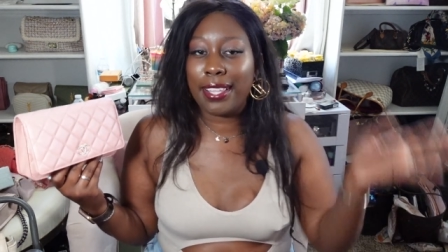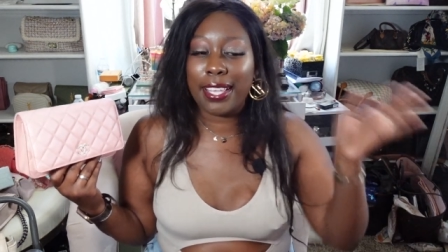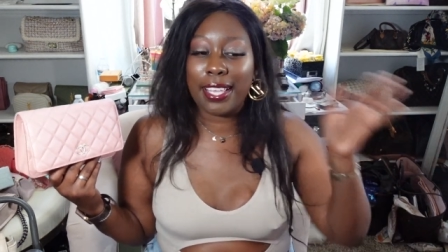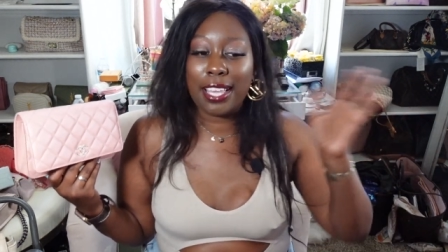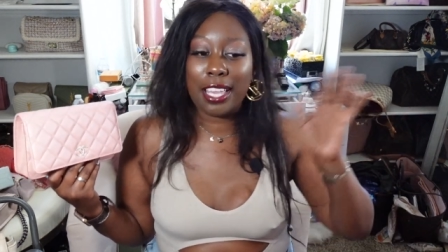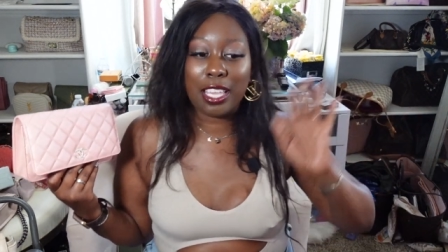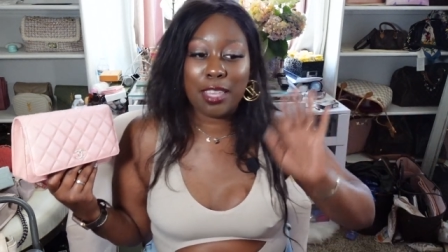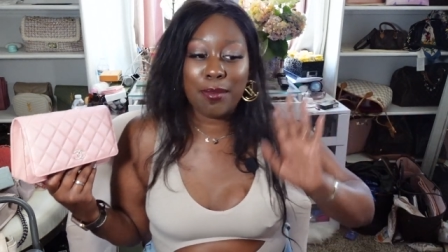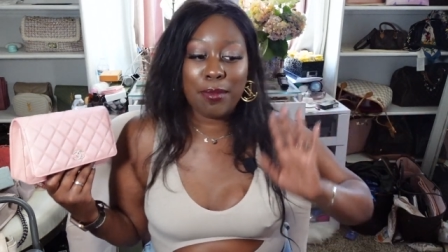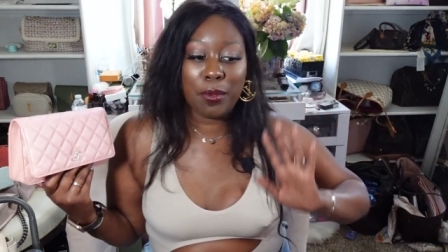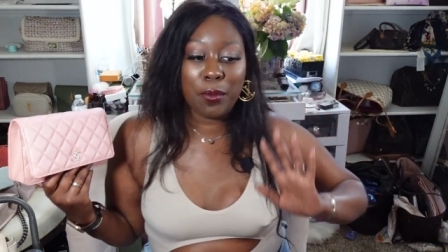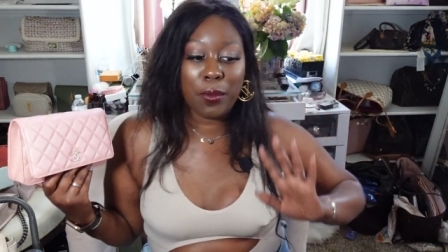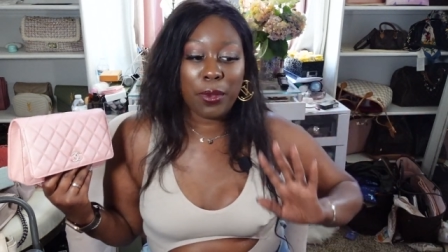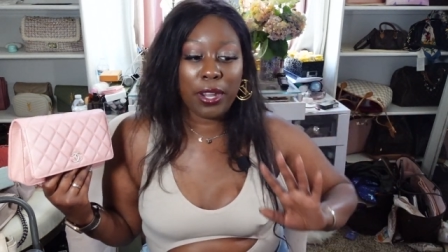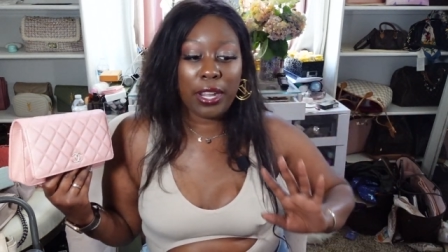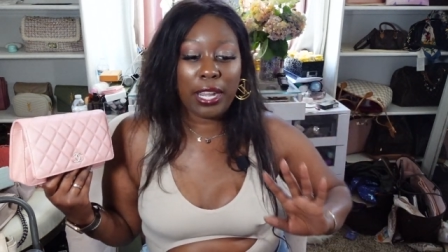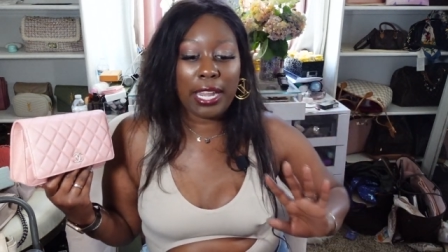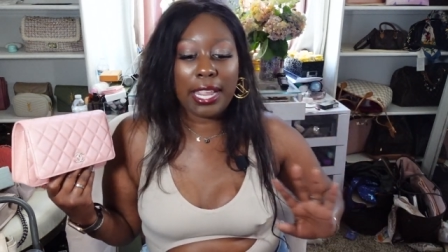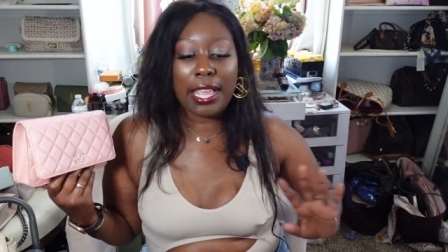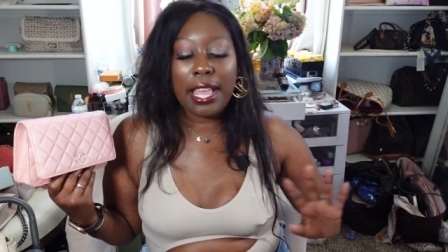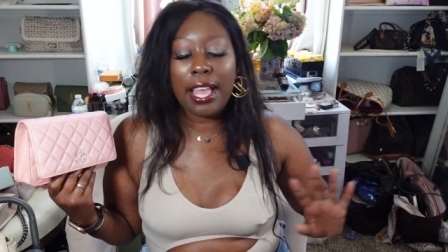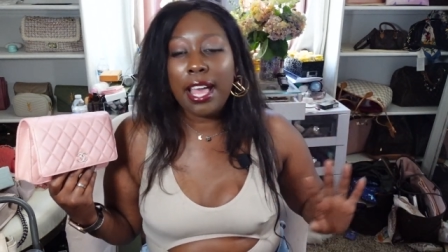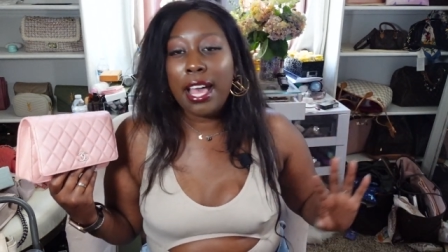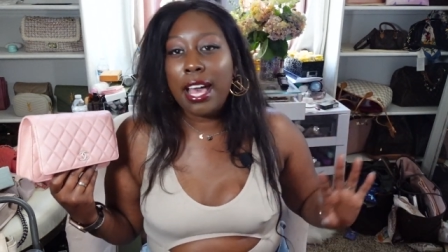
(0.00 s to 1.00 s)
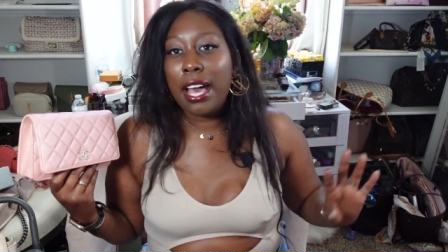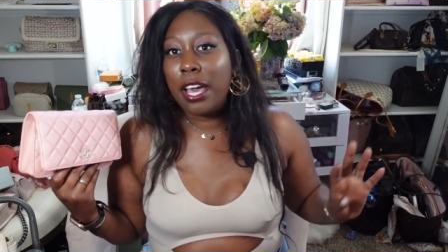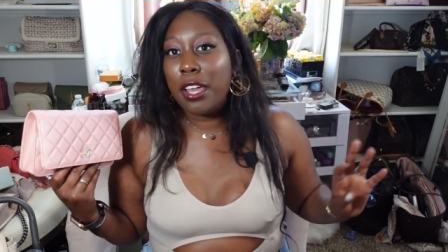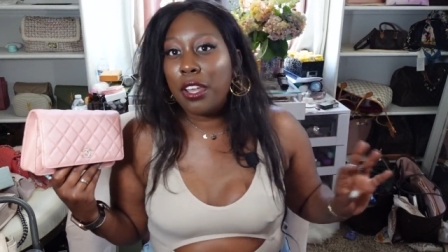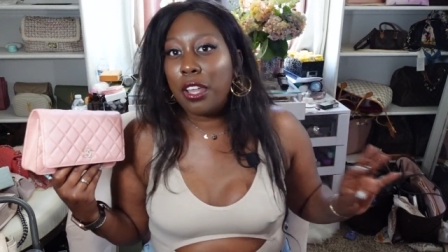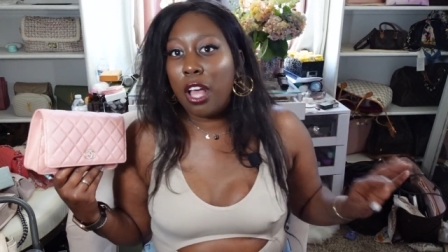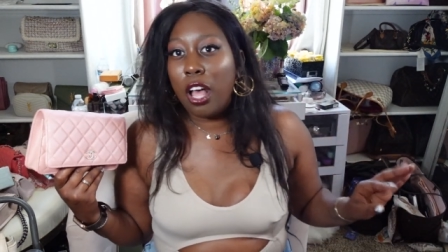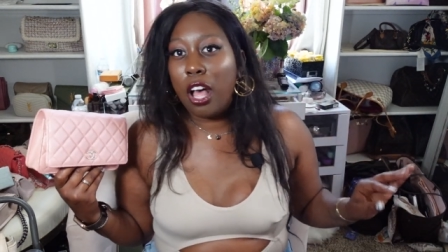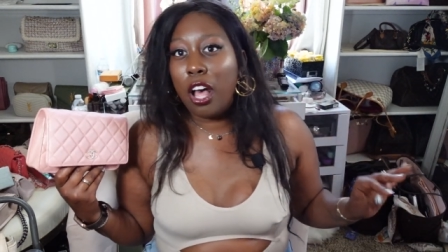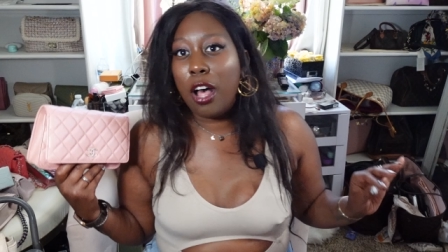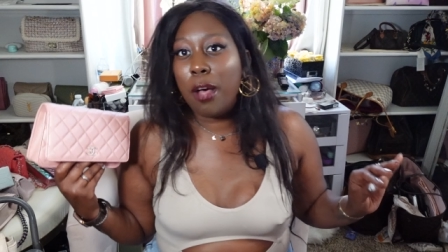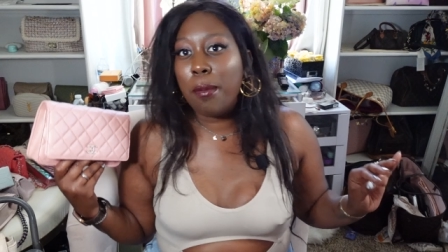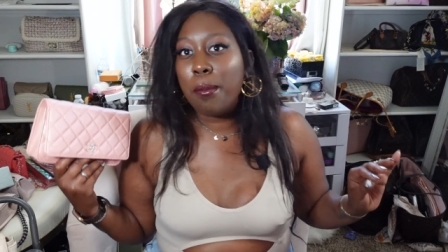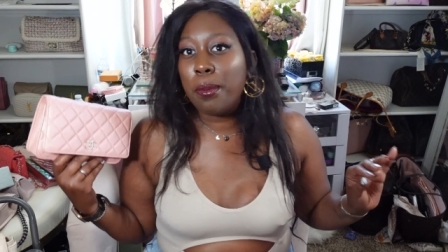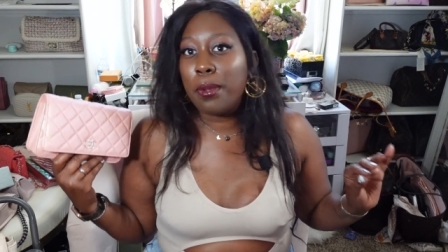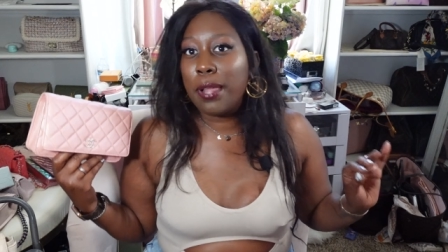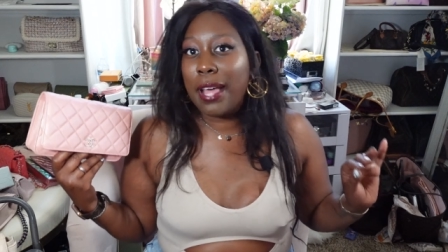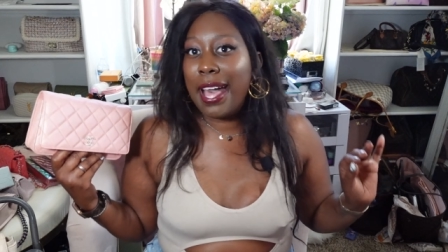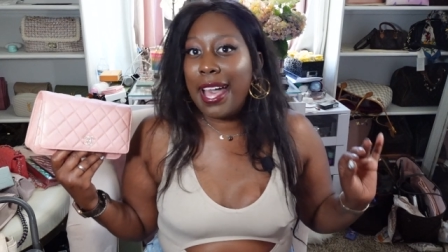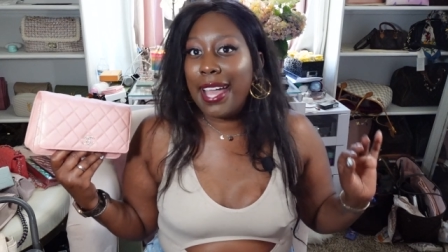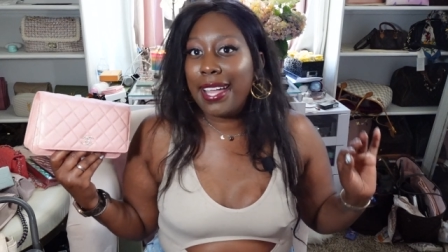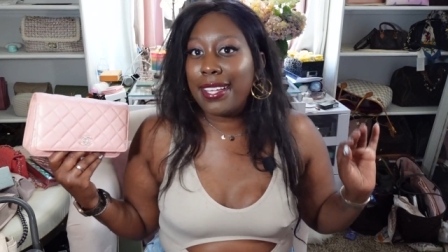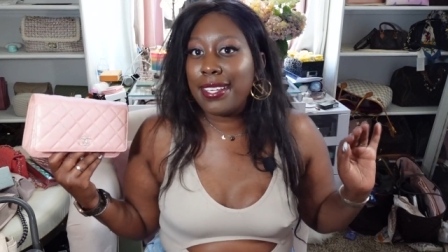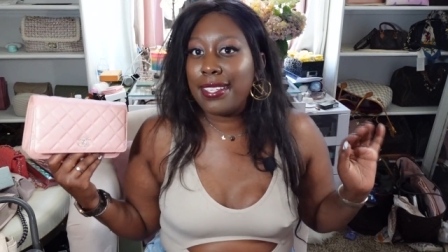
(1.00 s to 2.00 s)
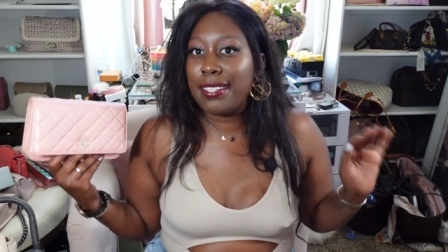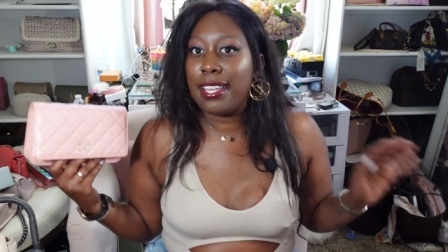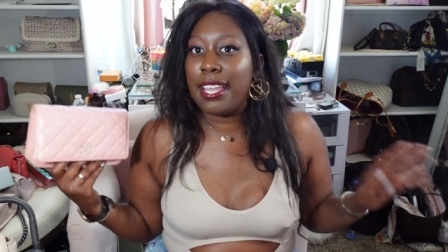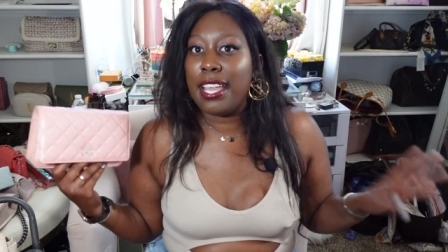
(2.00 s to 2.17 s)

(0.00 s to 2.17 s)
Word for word: Like I can be wearing an all black,